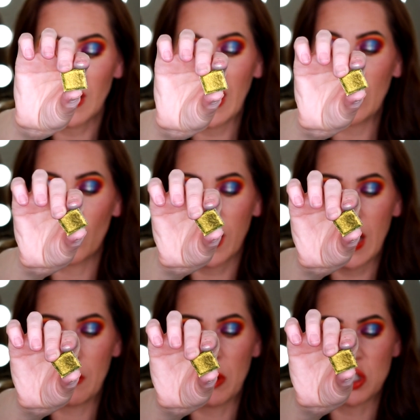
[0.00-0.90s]
And on
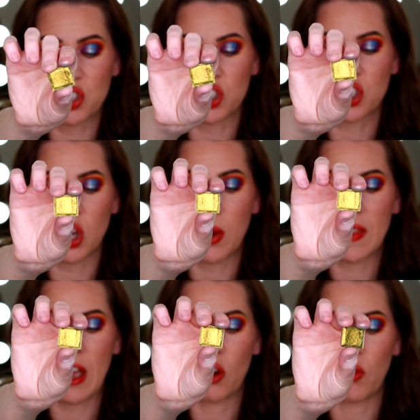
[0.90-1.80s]
camera, it's just showing
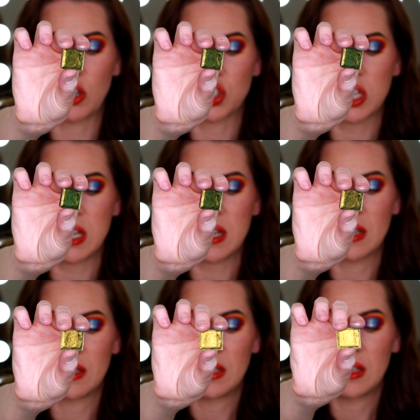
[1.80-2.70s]
that grungy
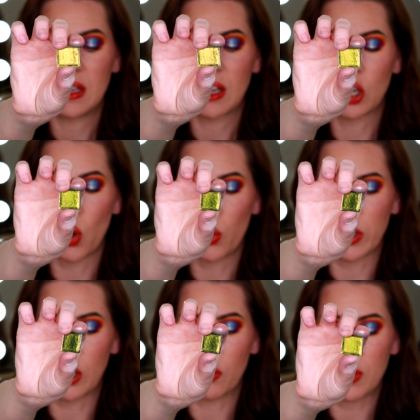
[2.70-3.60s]

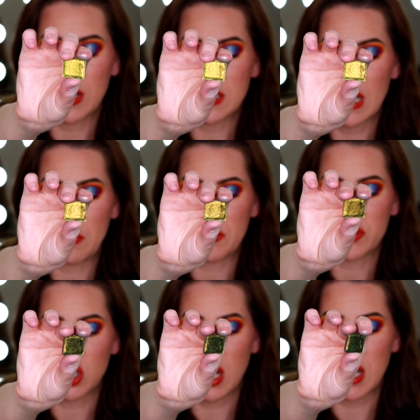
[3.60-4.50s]
golden green type of
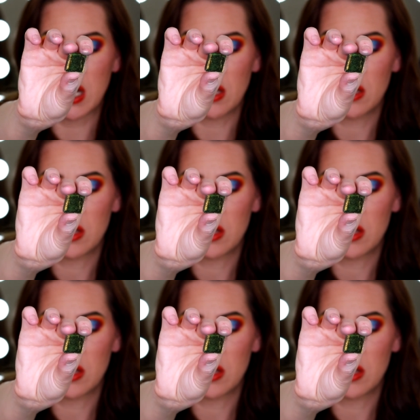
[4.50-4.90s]
shade.